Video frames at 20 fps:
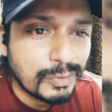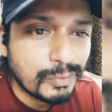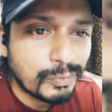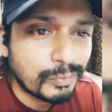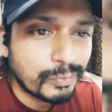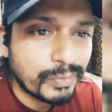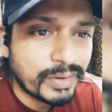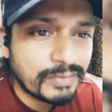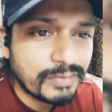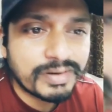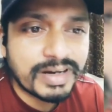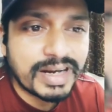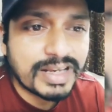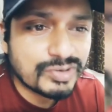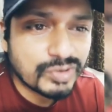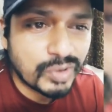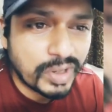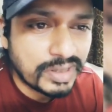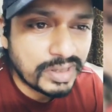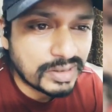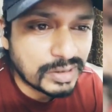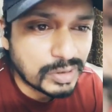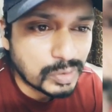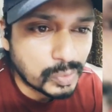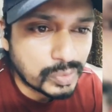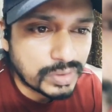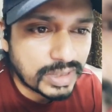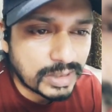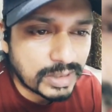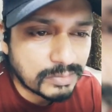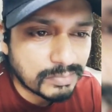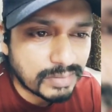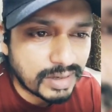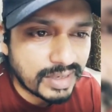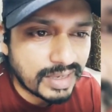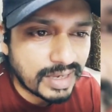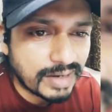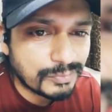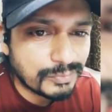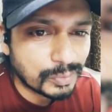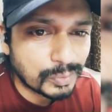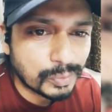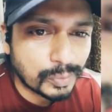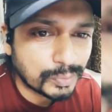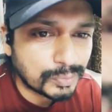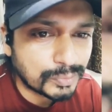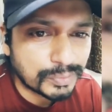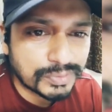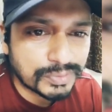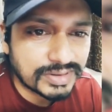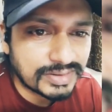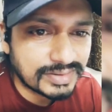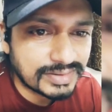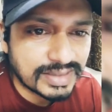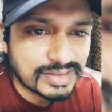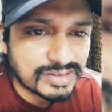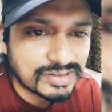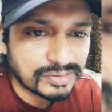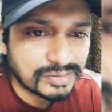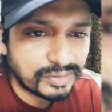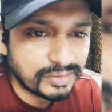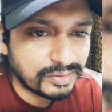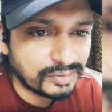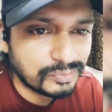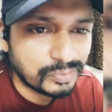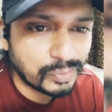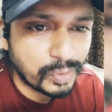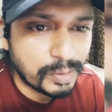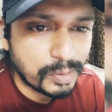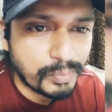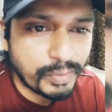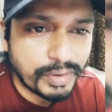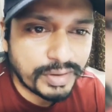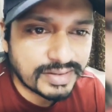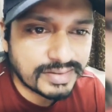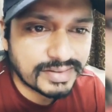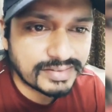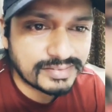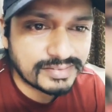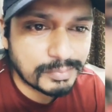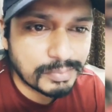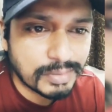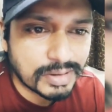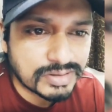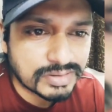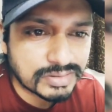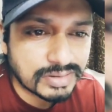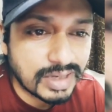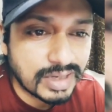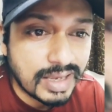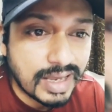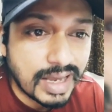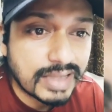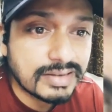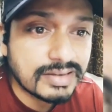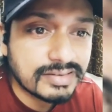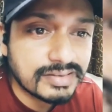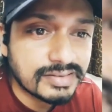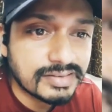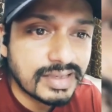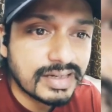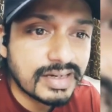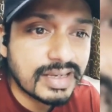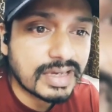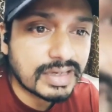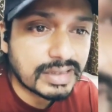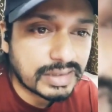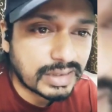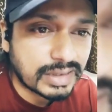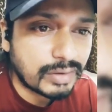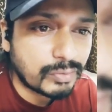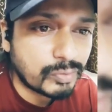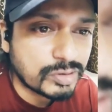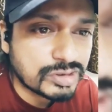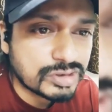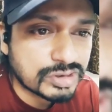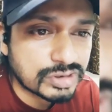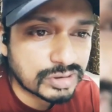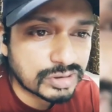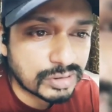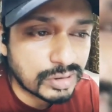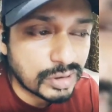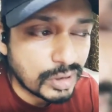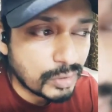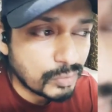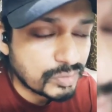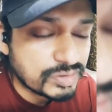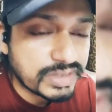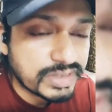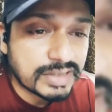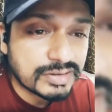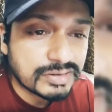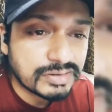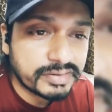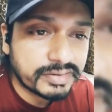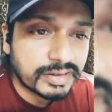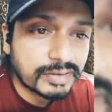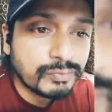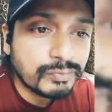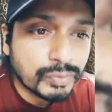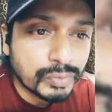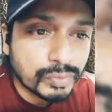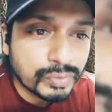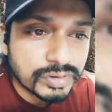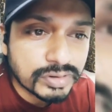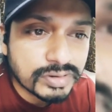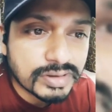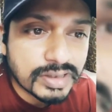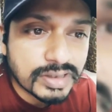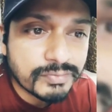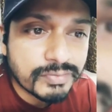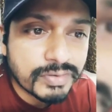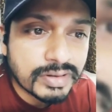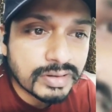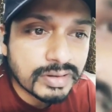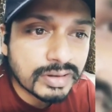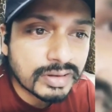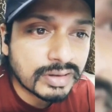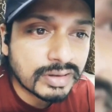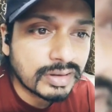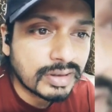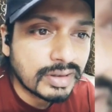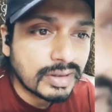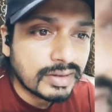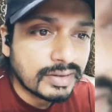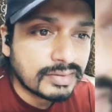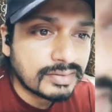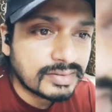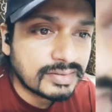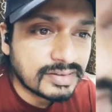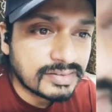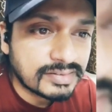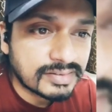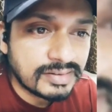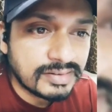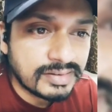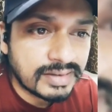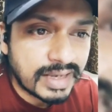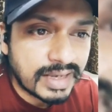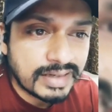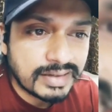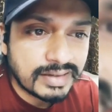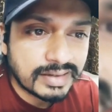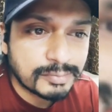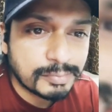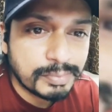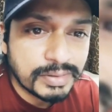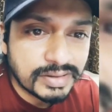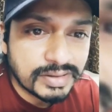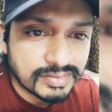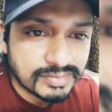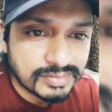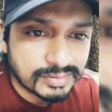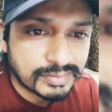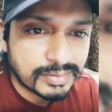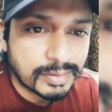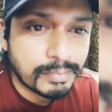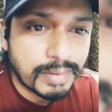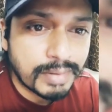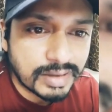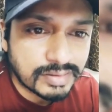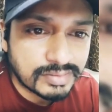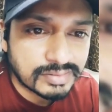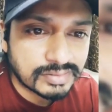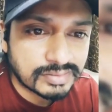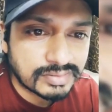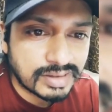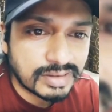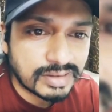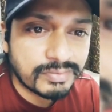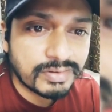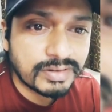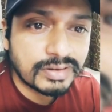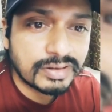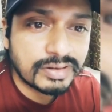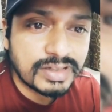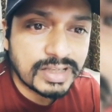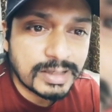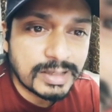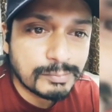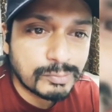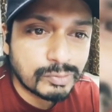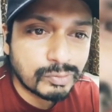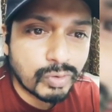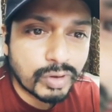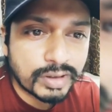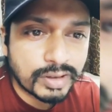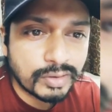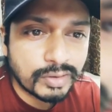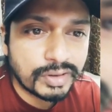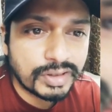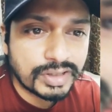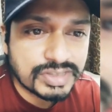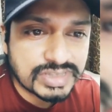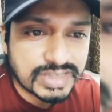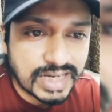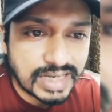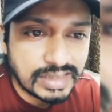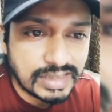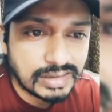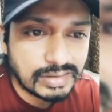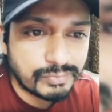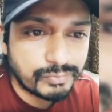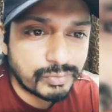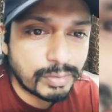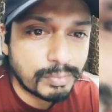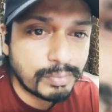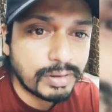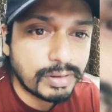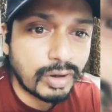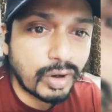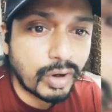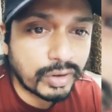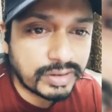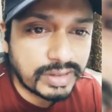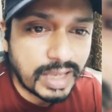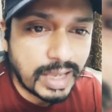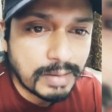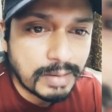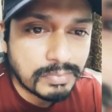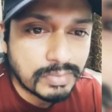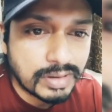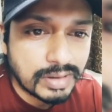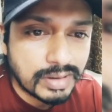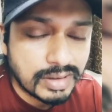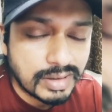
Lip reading: whenever I join a new team, I have to go through the sessions on a story point and estimation, and this is an area which actually confuses even the seasoned and experienced Scrum masters and even the teams working on Agile from a long time.